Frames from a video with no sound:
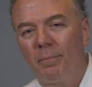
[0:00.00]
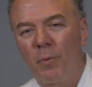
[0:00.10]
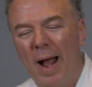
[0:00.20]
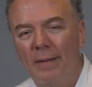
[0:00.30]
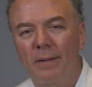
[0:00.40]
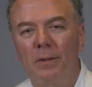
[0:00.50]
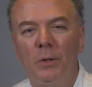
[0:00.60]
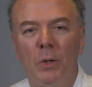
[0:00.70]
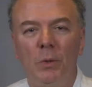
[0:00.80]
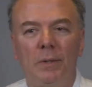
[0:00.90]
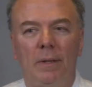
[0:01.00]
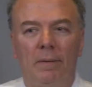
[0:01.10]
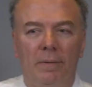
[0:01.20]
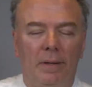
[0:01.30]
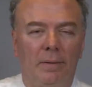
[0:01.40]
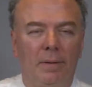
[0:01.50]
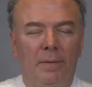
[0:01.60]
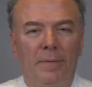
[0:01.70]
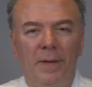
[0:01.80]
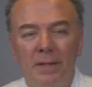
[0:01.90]
practical use of the
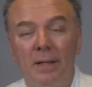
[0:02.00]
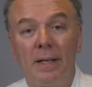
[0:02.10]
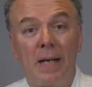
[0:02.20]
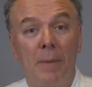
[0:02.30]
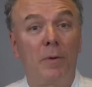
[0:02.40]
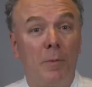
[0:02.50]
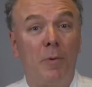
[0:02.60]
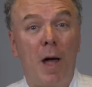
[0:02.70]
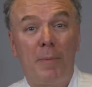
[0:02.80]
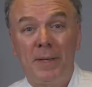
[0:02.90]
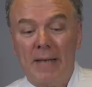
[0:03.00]
physical and chemical properties,